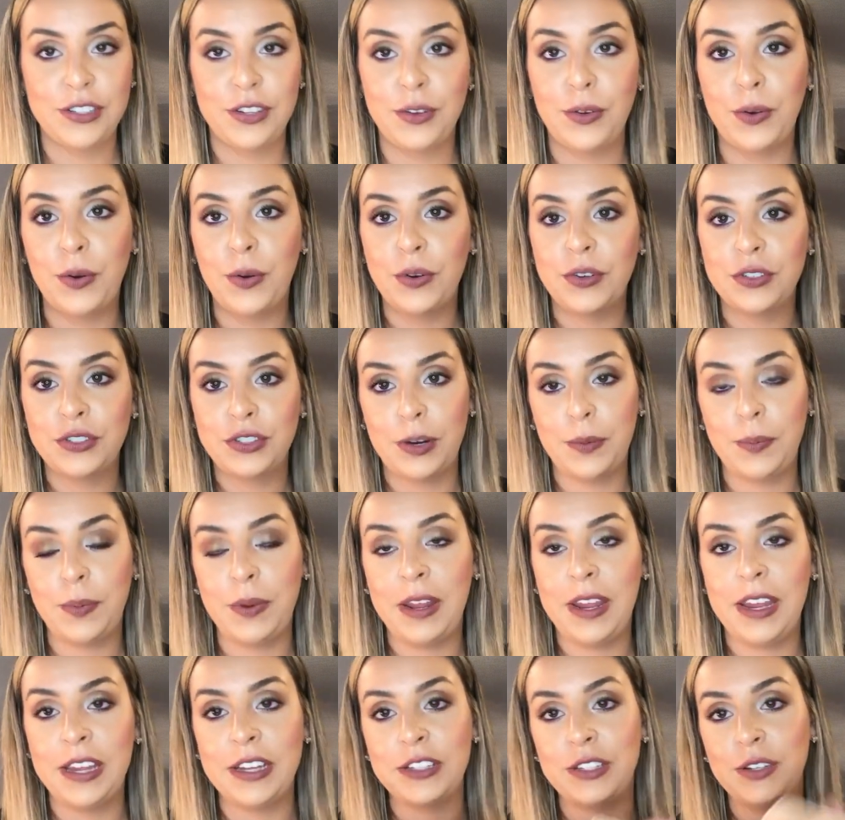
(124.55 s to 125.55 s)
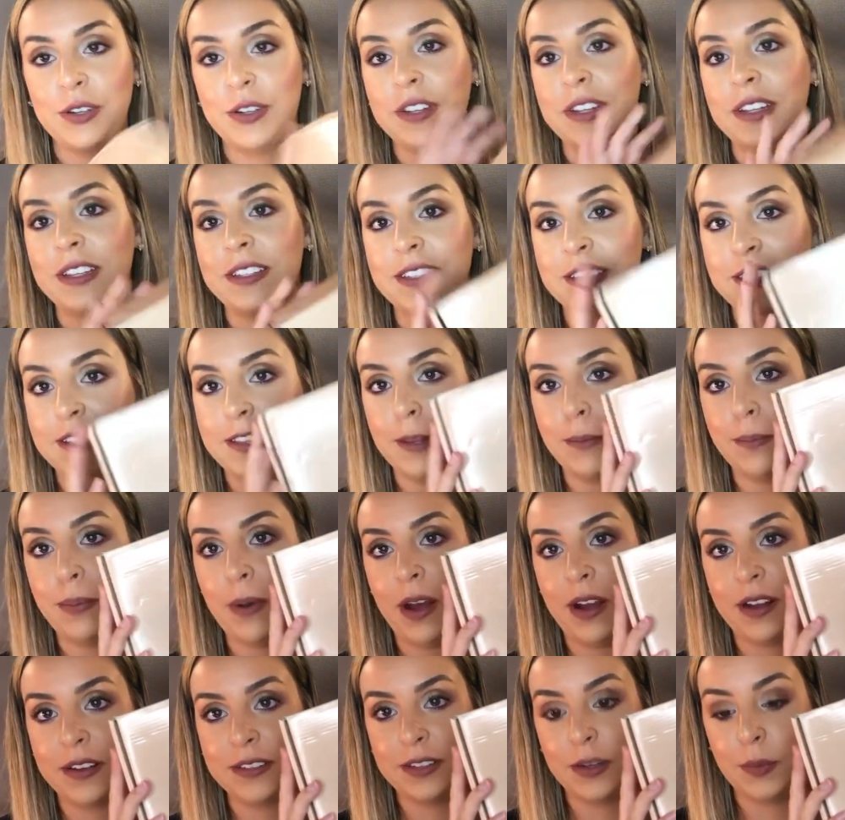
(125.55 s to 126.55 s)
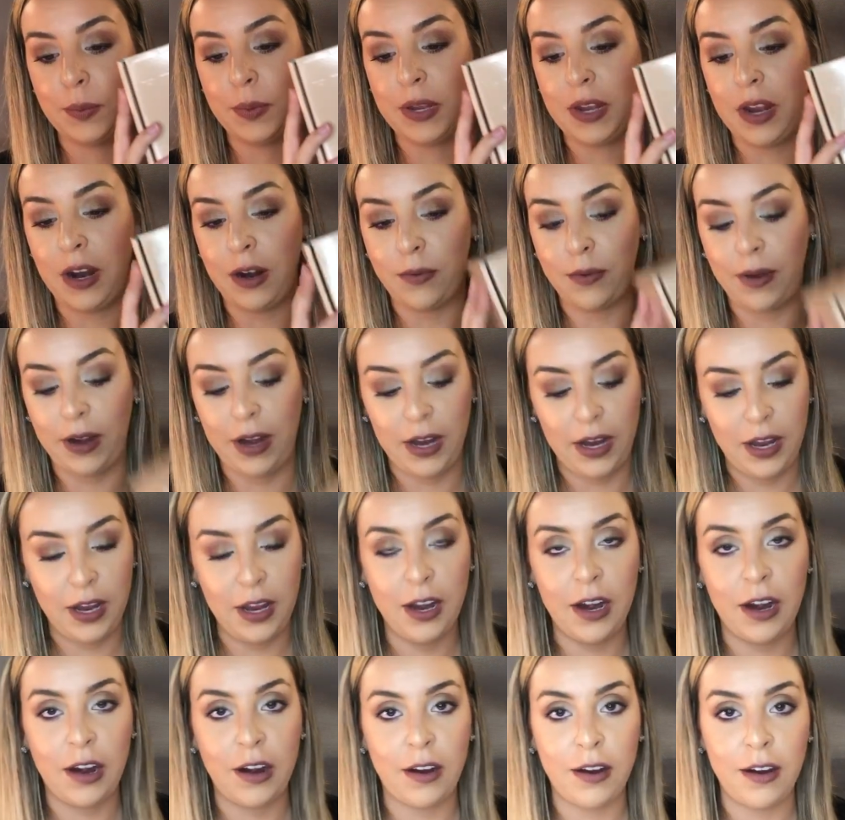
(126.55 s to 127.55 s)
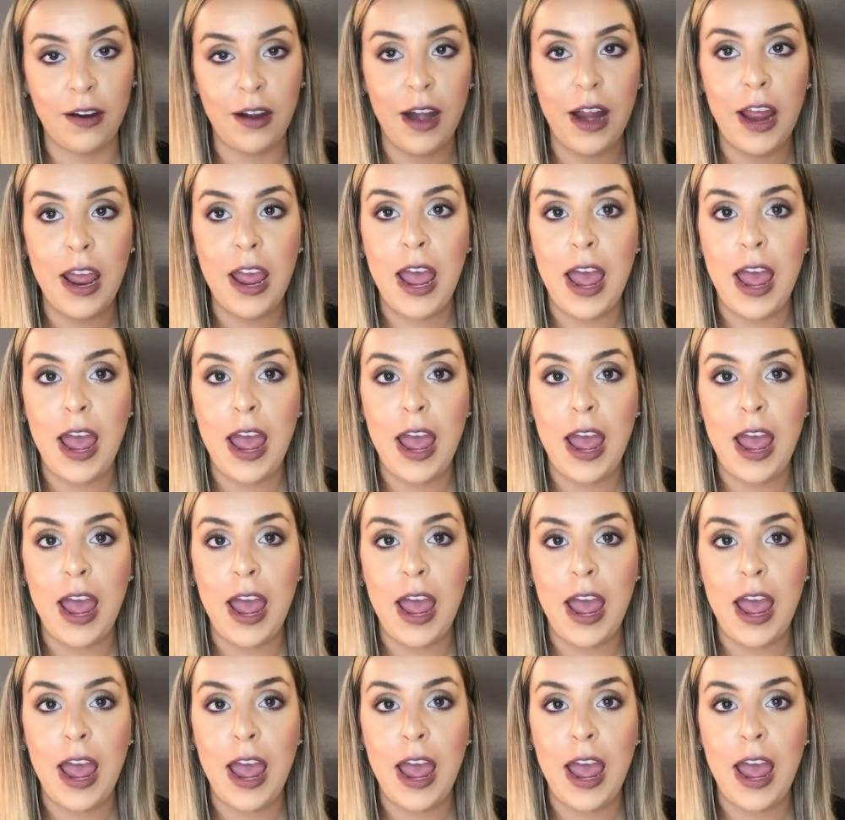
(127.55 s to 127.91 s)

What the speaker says: So jumping into it, this is the box that we got right here.